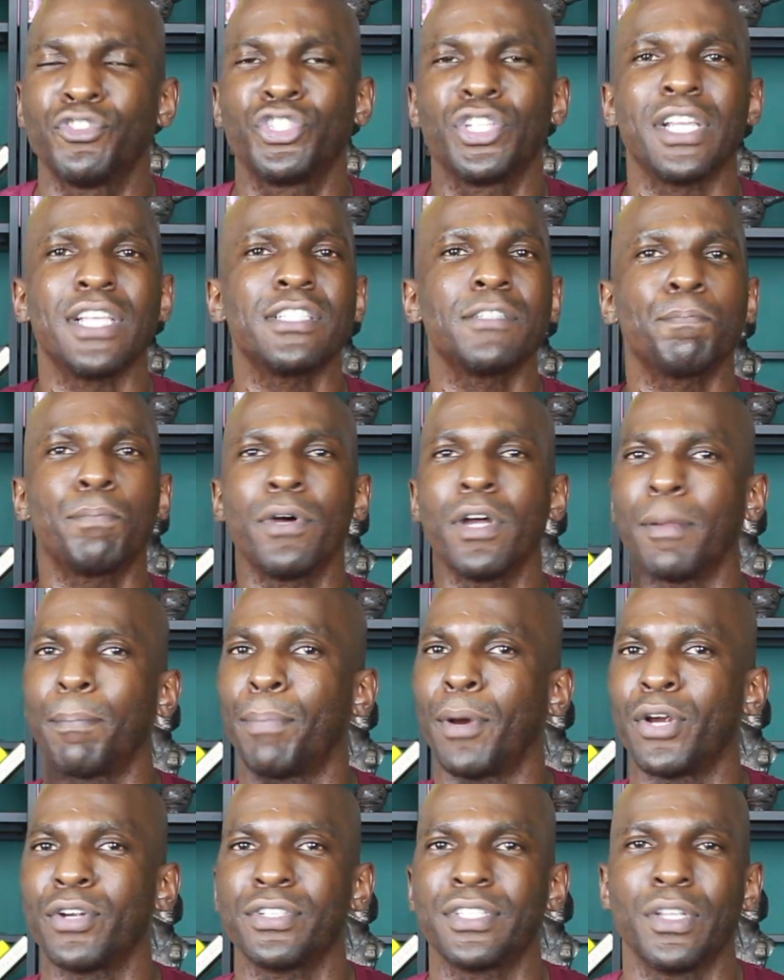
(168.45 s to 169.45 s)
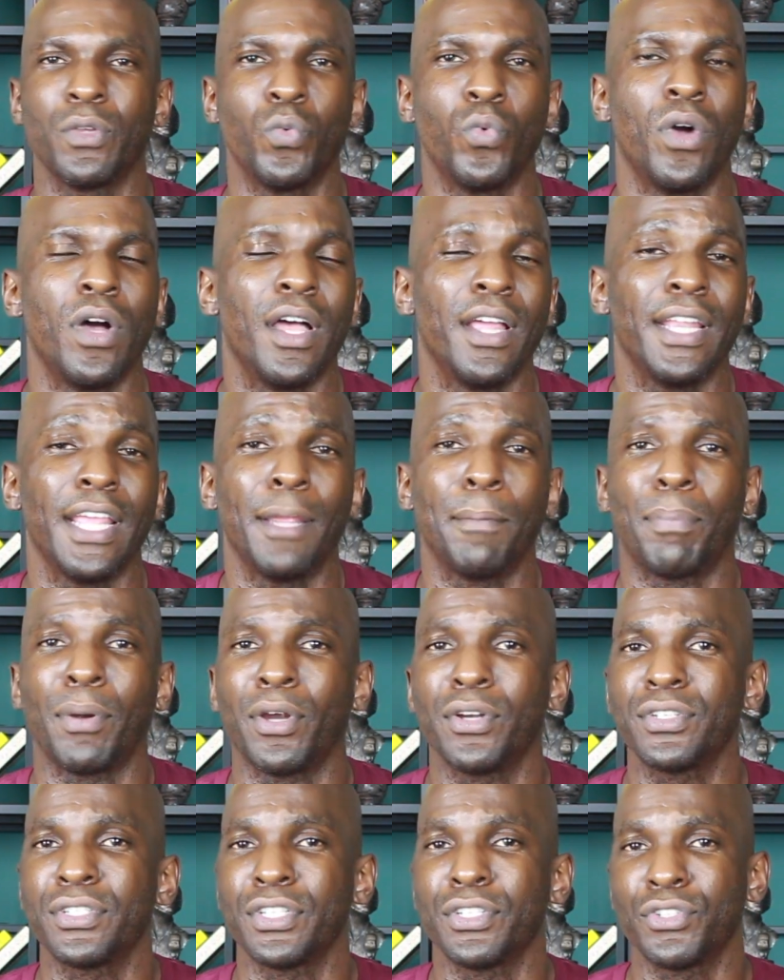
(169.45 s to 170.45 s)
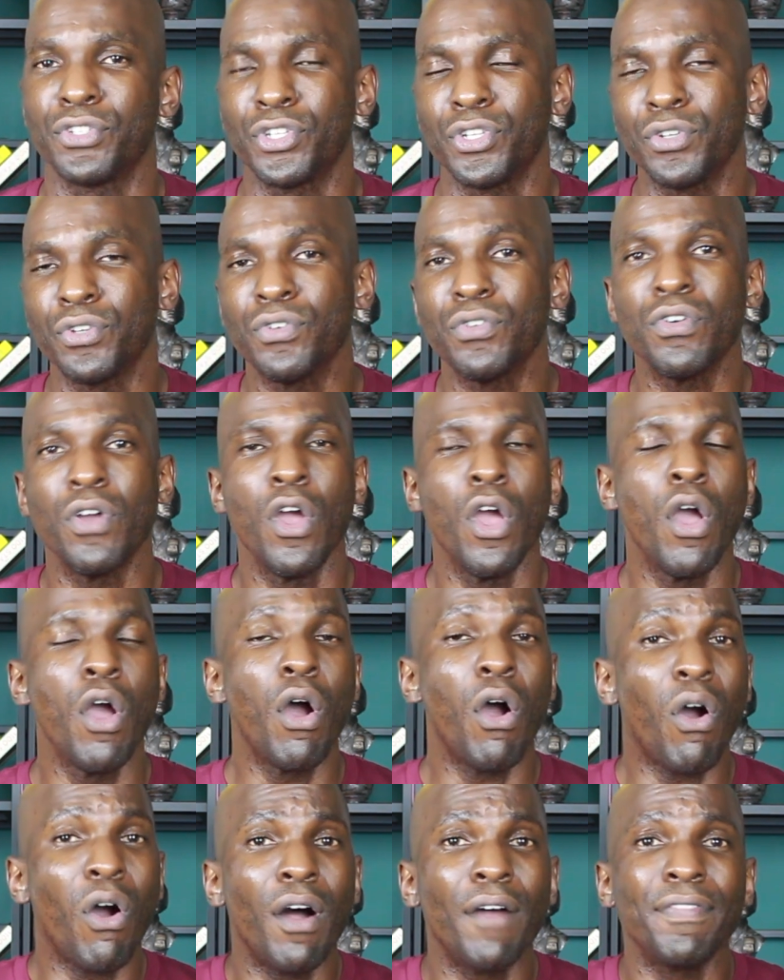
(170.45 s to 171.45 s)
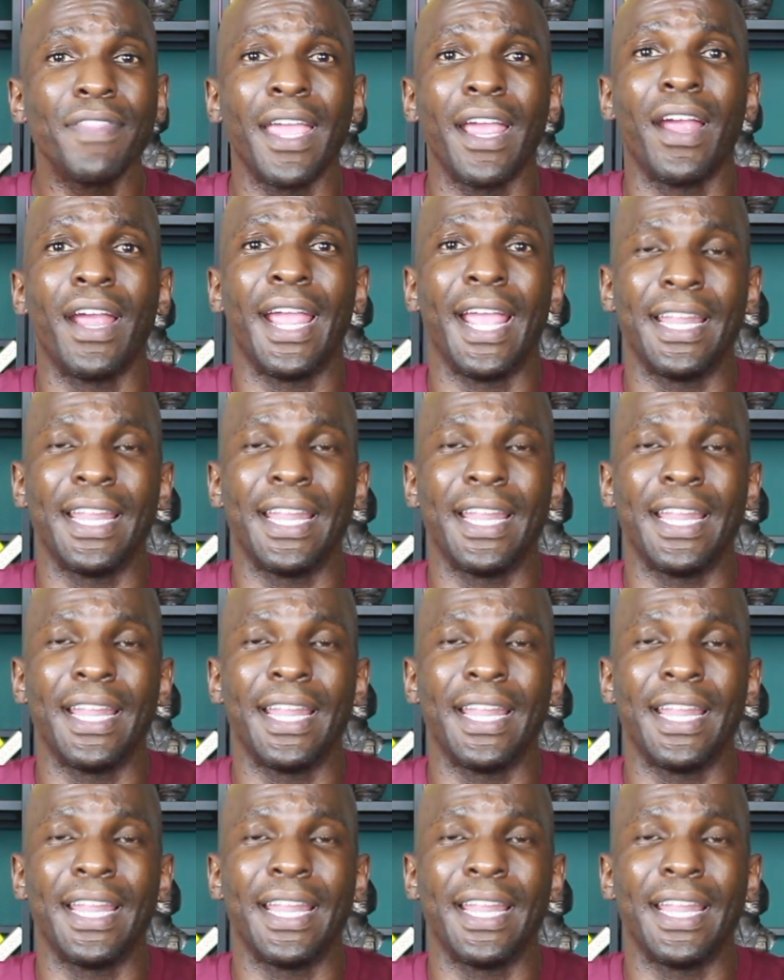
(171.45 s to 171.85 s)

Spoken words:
Just put person 1 and person 2 on there,